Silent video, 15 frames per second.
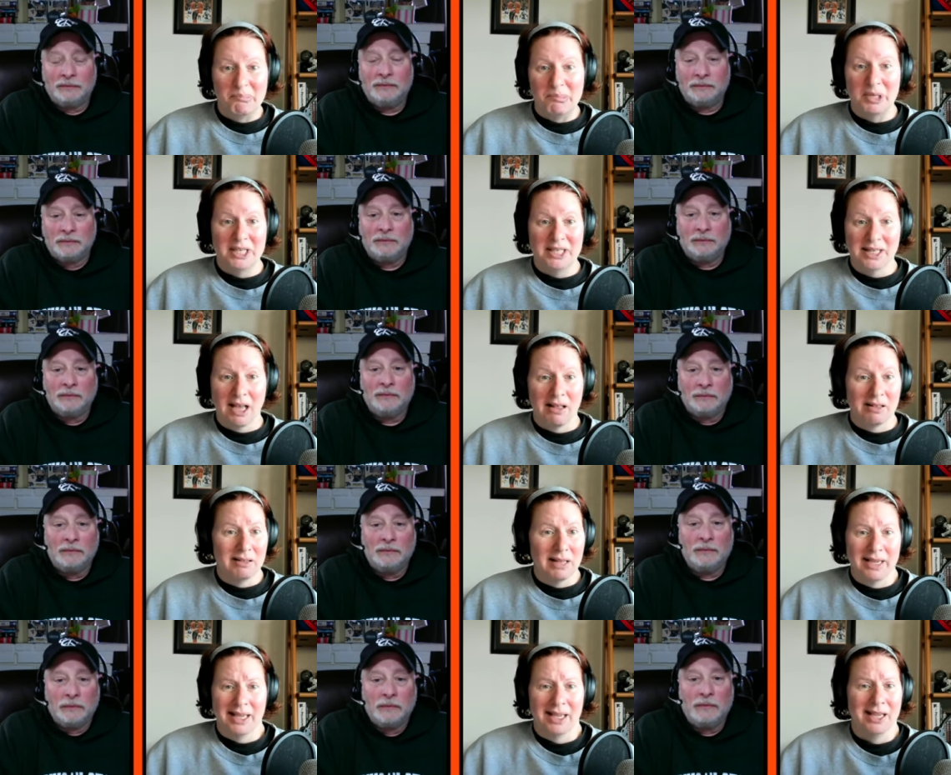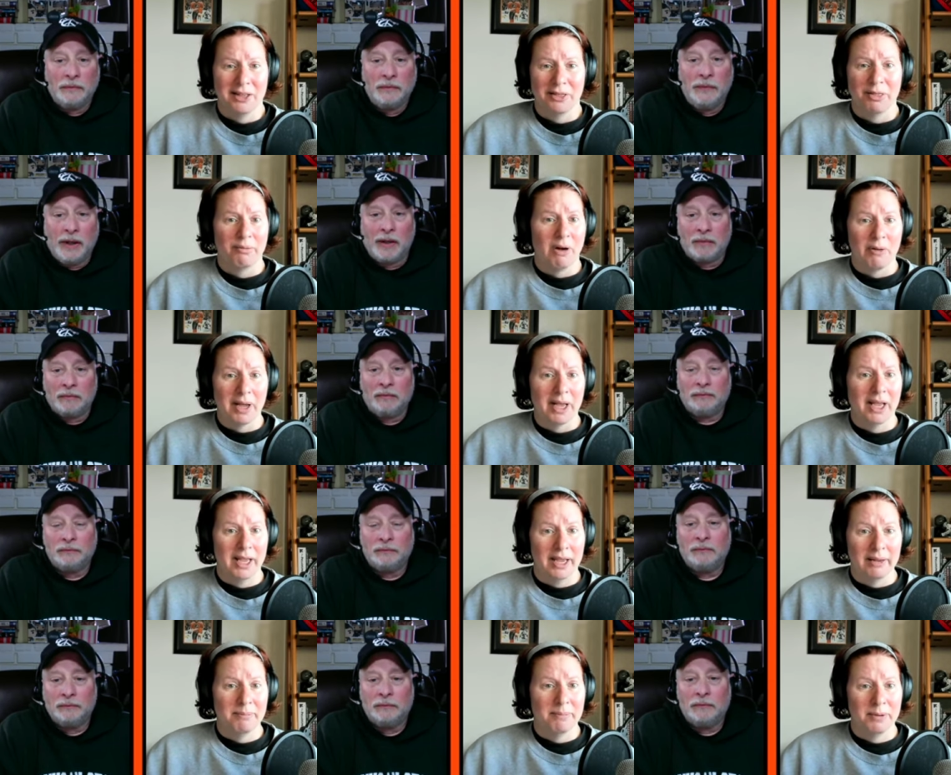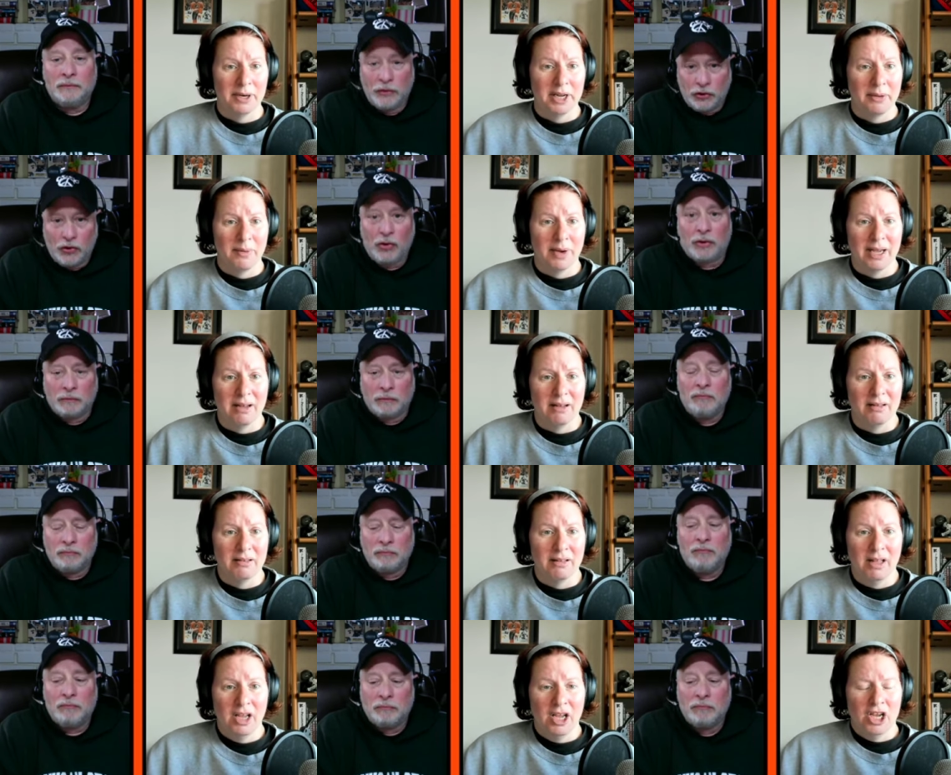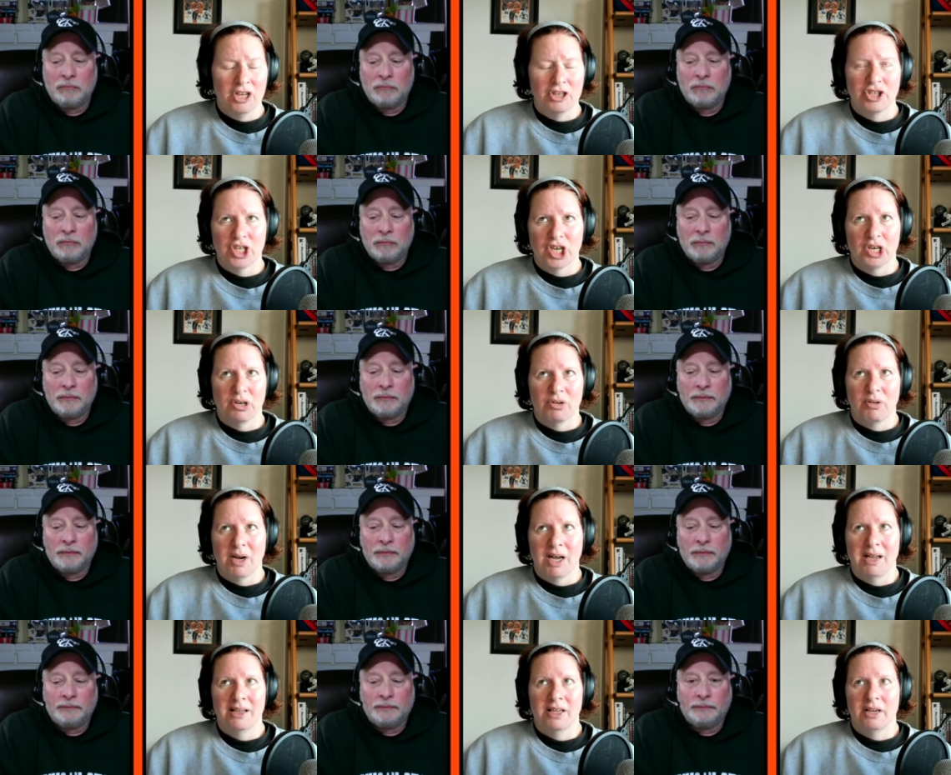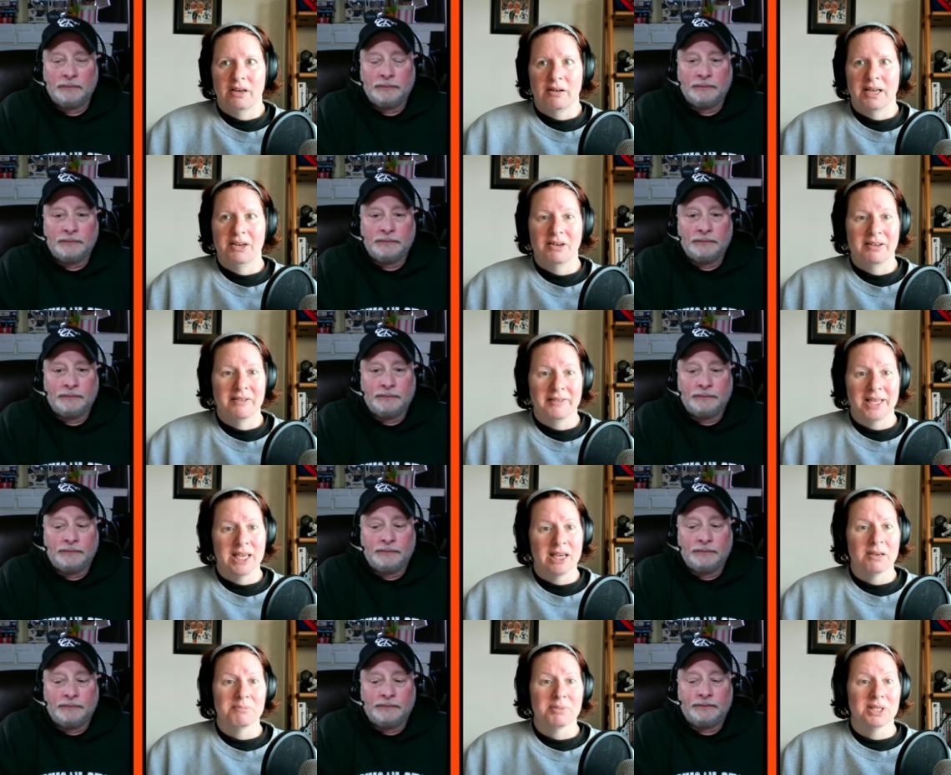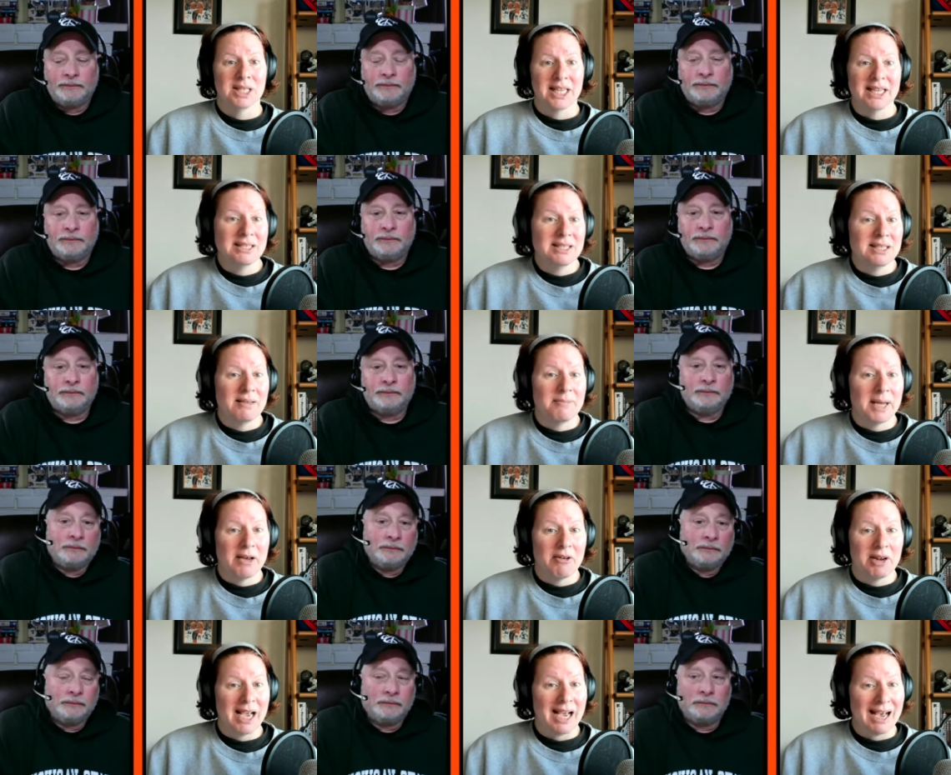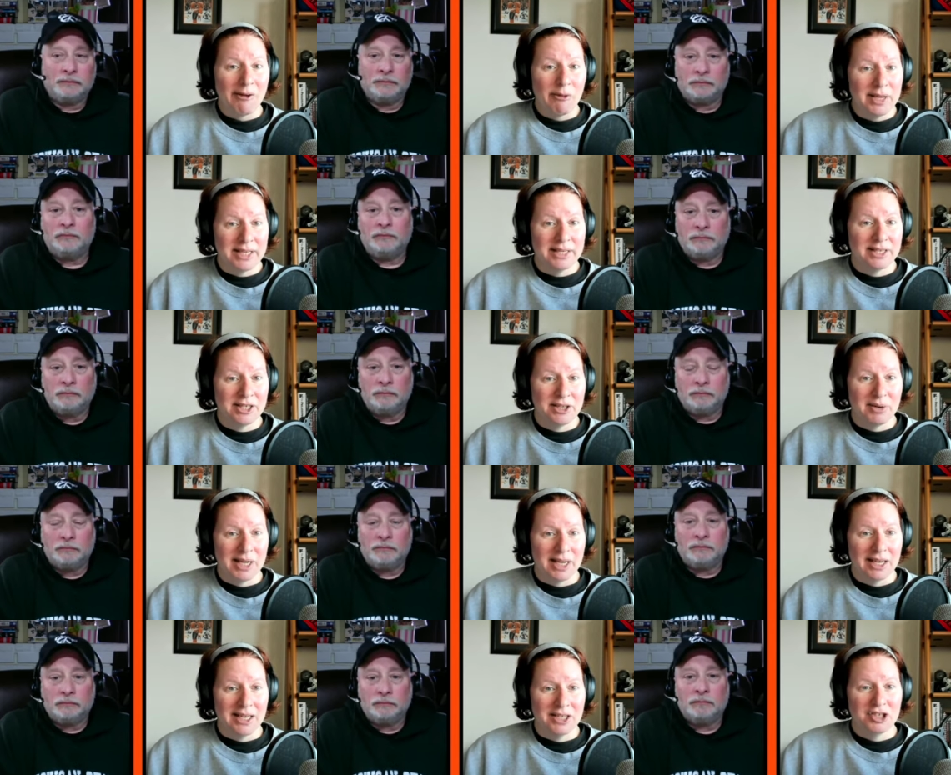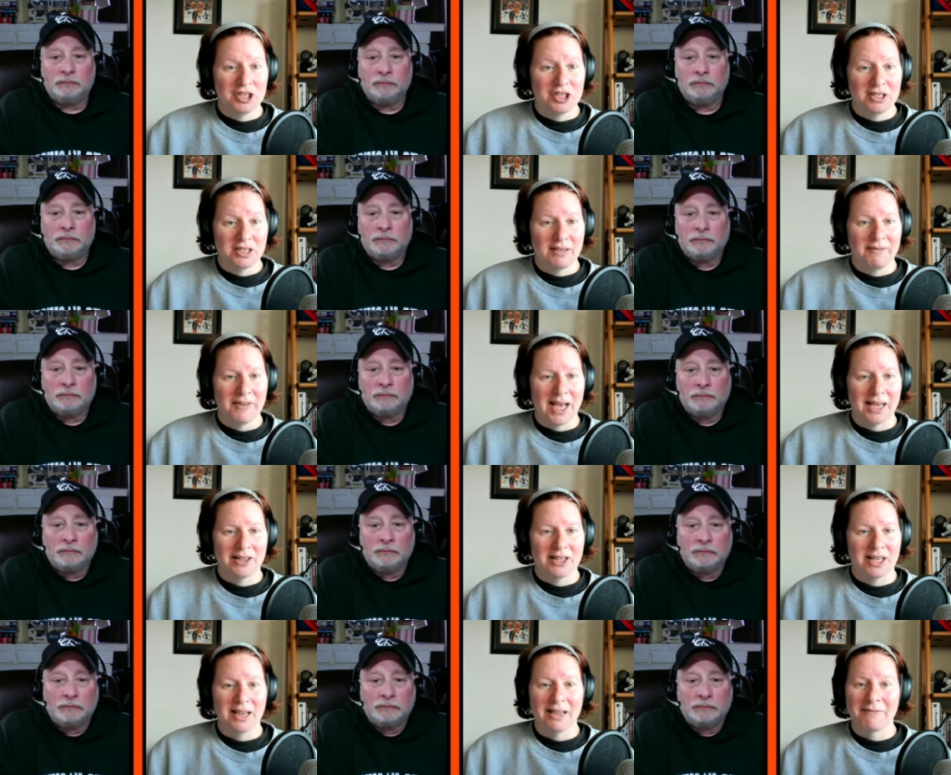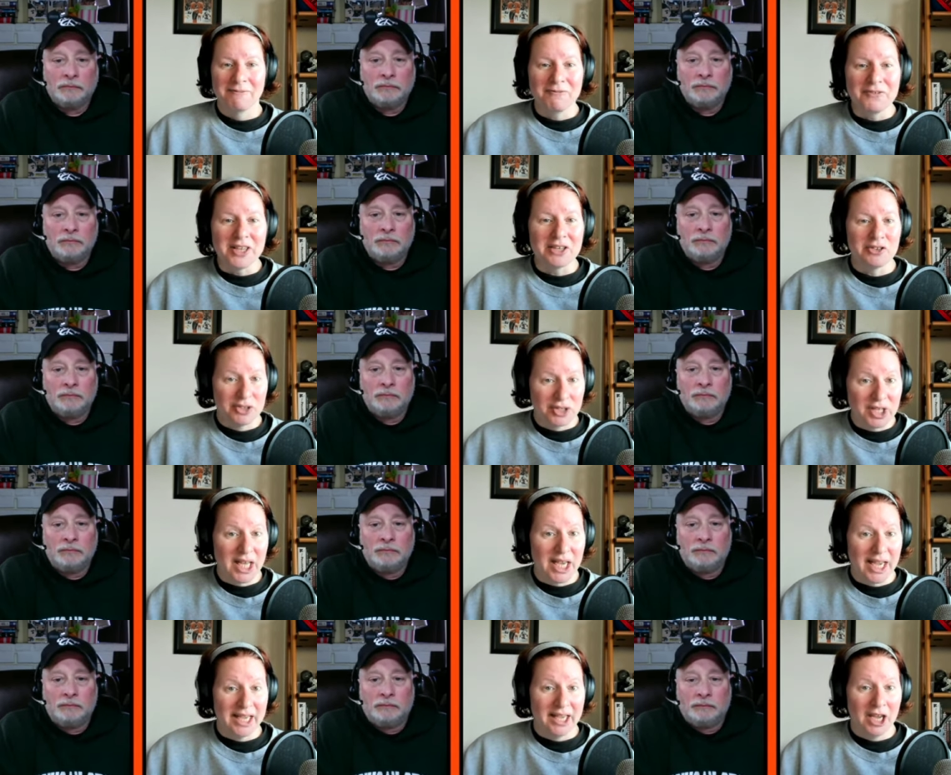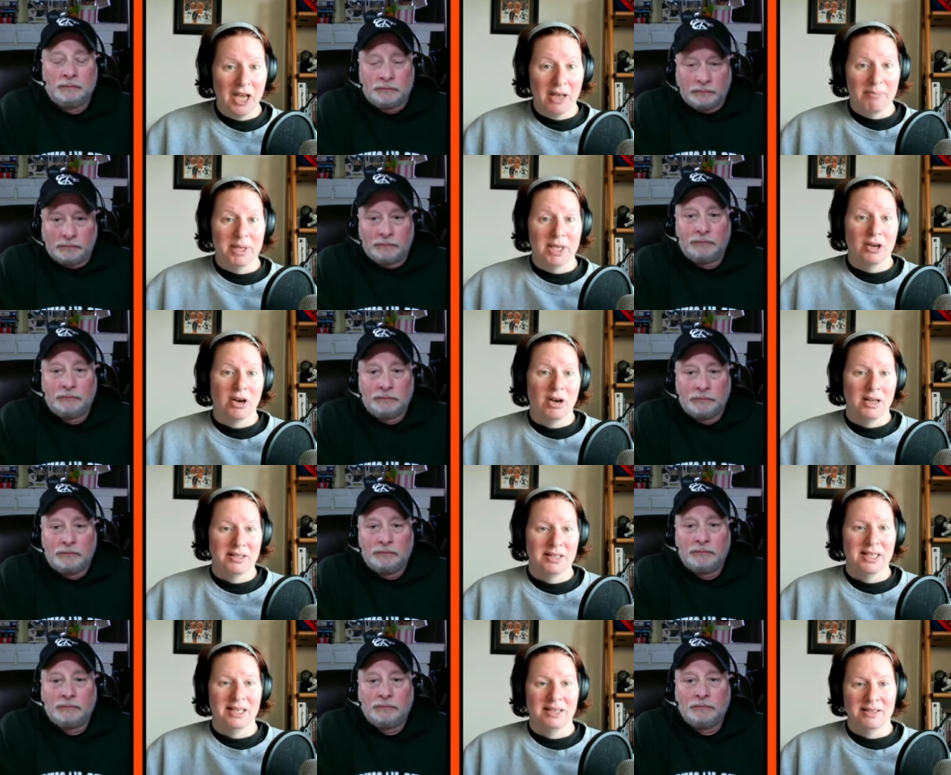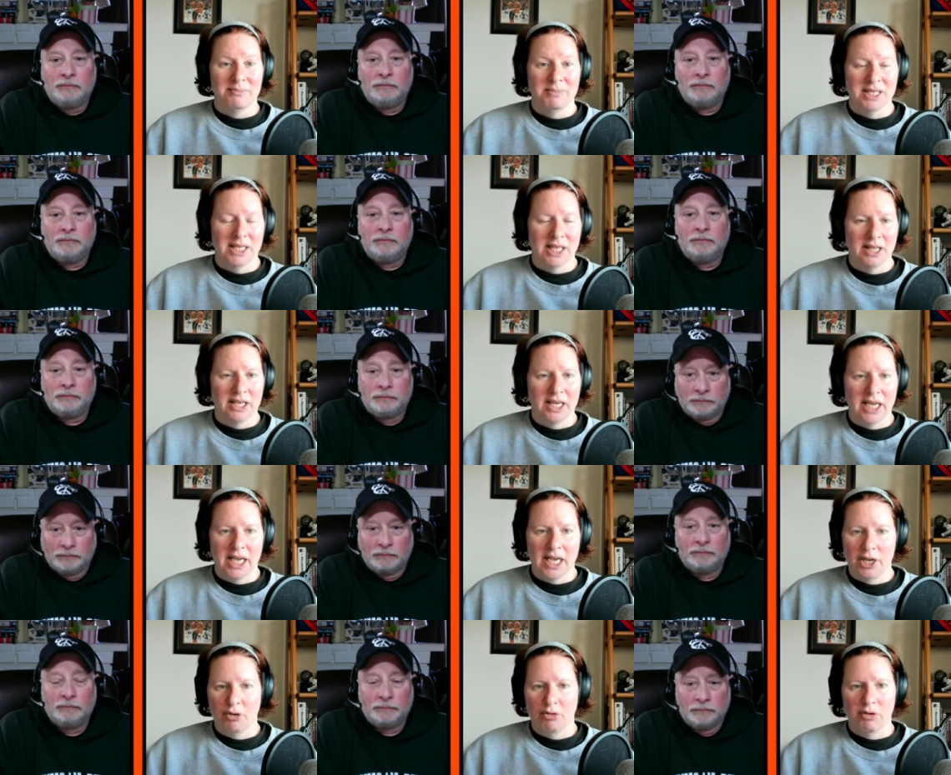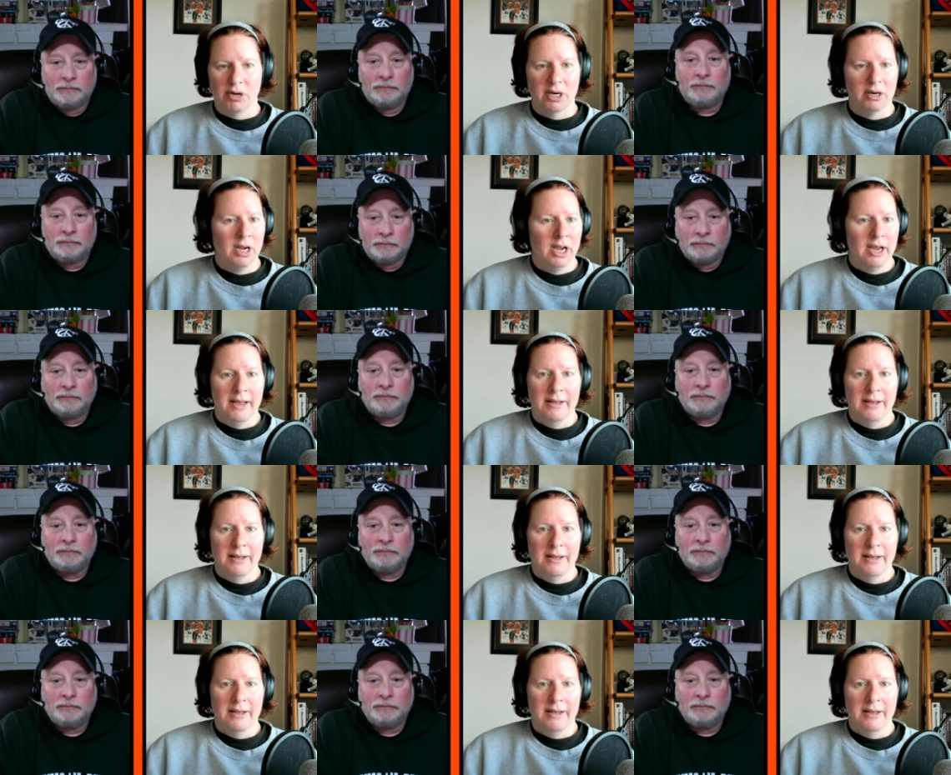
Speaker 1: pretty solid. Like he can yeah. throw a hit pretty sure. well. So, you know, I don't have any complaints about how he's doing it. It's just the fact that it feels like because he's missing the net or,